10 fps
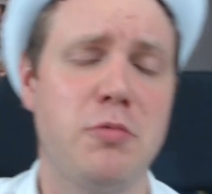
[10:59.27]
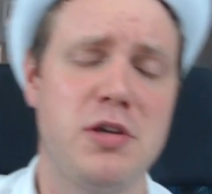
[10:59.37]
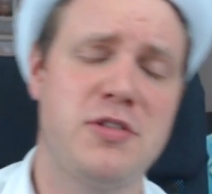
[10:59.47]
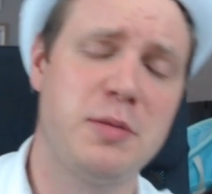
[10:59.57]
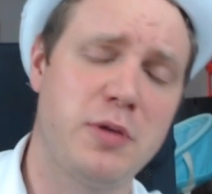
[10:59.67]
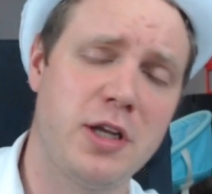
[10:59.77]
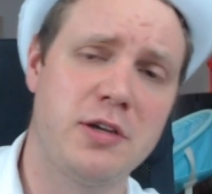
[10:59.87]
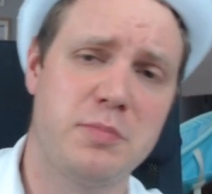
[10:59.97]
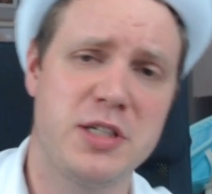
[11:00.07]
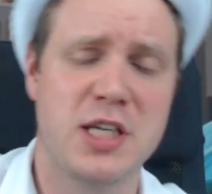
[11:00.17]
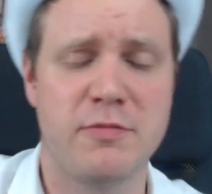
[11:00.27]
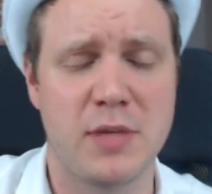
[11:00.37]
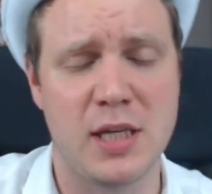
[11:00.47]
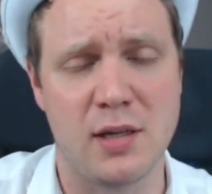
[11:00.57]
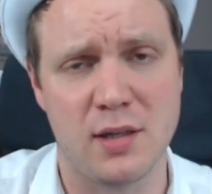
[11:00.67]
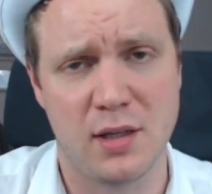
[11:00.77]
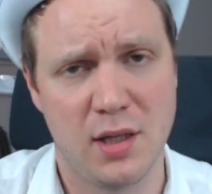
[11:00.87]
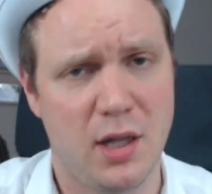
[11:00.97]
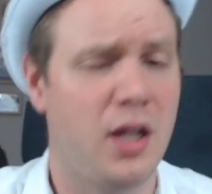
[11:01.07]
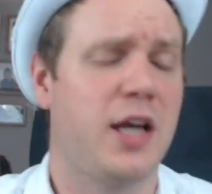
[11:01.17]
me what you think below. Please give me uh,
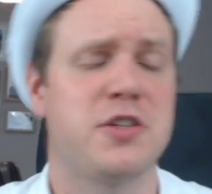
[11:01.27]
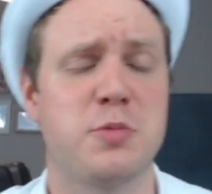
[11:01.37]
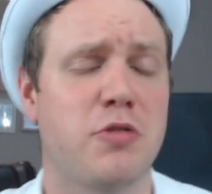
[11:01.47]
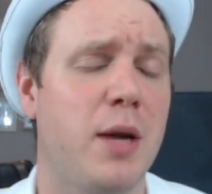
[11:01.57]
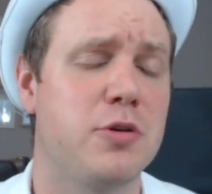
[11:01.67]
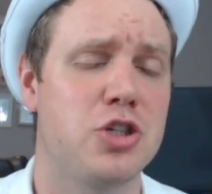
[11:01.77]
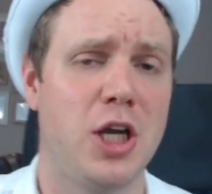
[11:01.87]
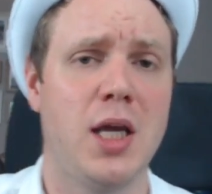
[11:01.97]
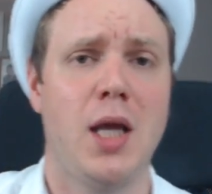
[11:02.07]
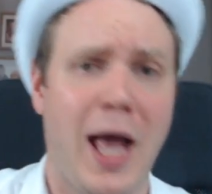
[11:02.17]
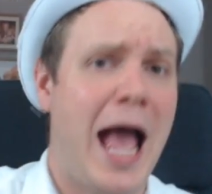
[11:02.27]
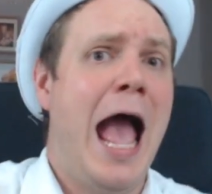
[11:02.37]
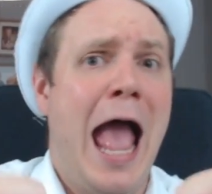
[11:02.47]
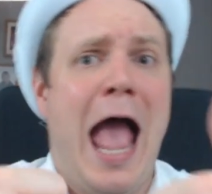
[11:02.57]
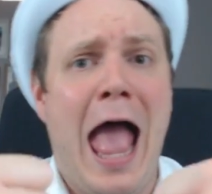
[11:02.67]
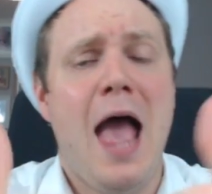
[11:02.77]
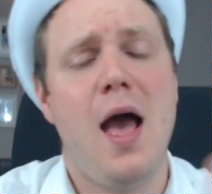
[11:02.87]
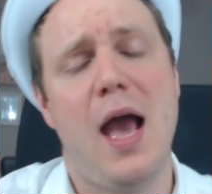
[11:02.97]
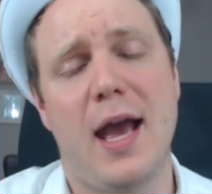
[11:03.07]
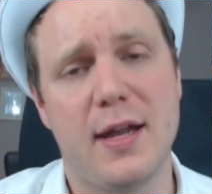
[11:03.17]
a like, subscribe, and share.
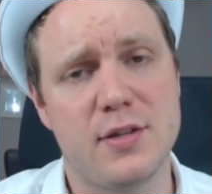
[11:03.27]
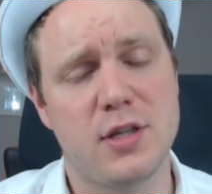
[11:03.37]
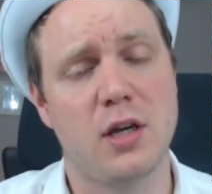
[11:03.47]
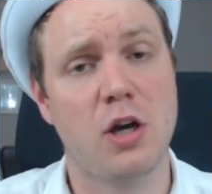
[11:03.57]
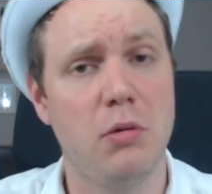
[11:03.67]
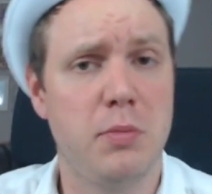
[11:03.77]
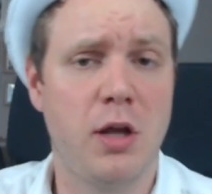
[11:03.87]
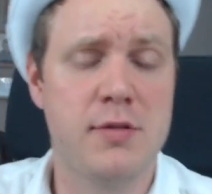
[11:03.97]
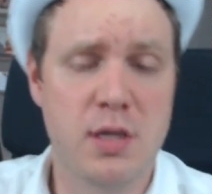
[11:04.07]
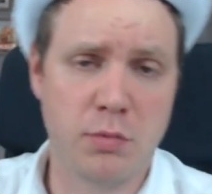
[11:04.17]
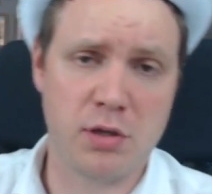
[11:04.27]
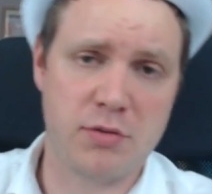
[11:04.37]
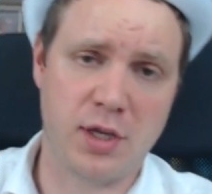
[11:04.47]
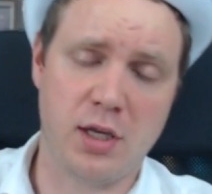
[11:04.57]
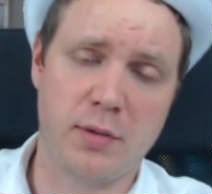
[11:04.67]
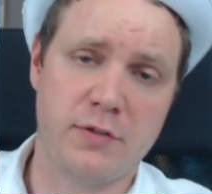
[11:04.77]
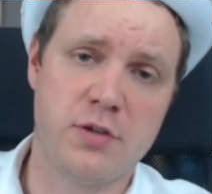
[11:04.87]
And uh, comment below and tell me what you think about the